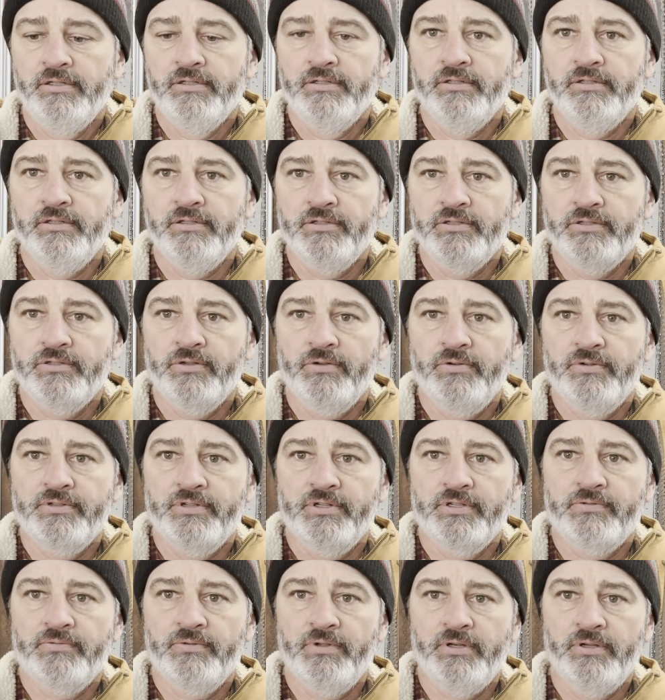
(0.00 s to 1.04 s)
And so is
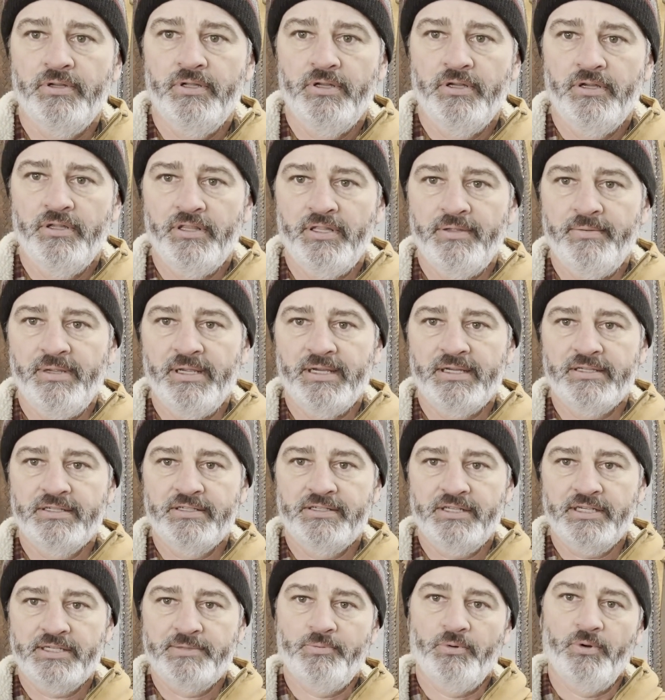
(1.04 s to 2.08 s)
this one. They make
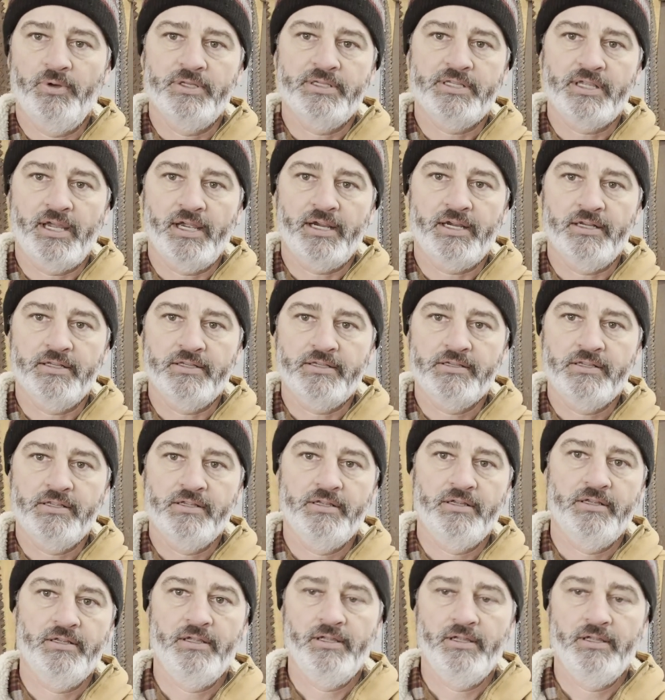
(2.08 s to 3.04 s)
6-point sockets.